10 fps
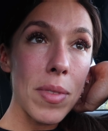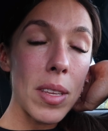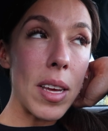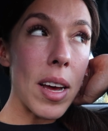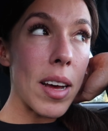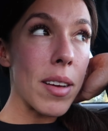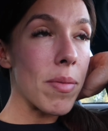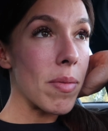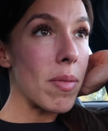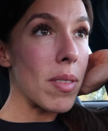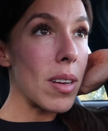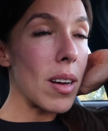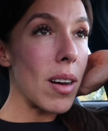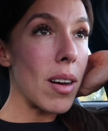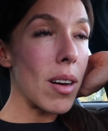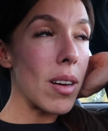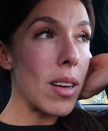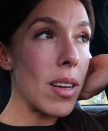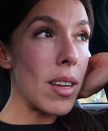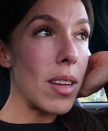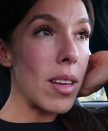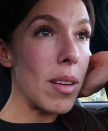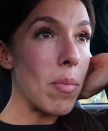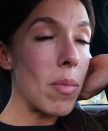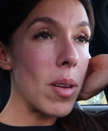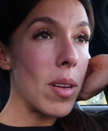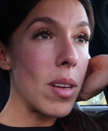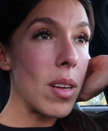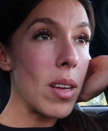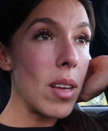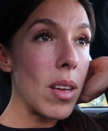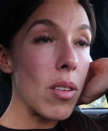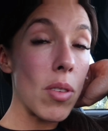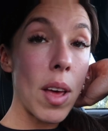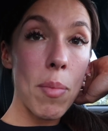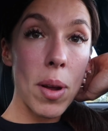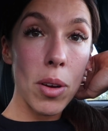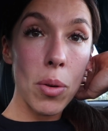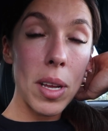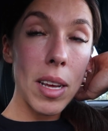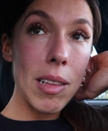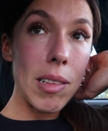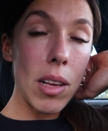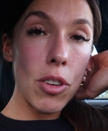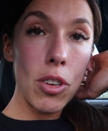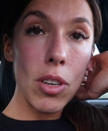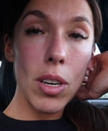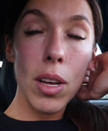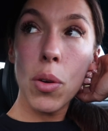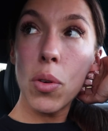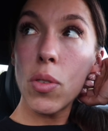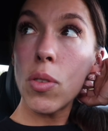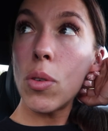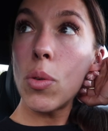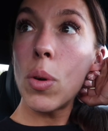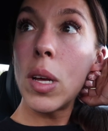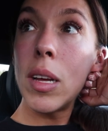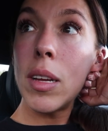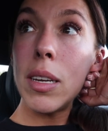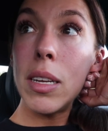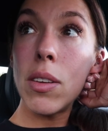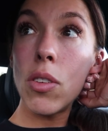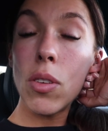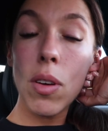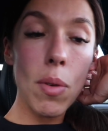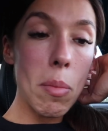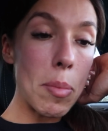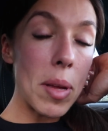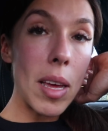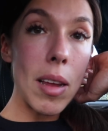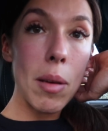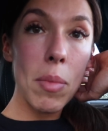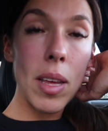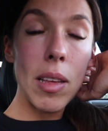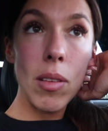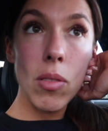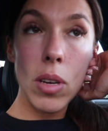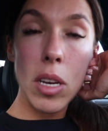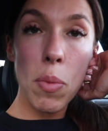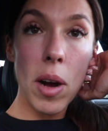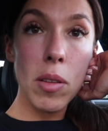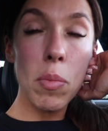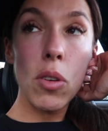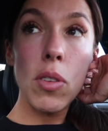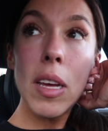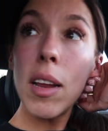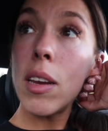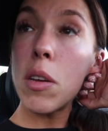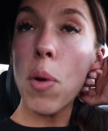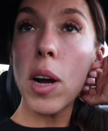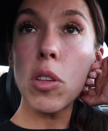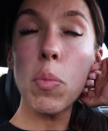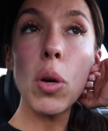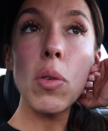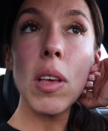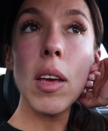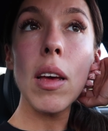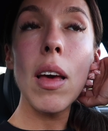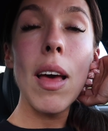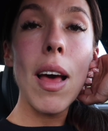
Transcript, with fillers: yeah. Um, so yeah, I better go in and get this session done. I also need to, I've got my bikini and my heels, so I need to practice my routine, need to practice posing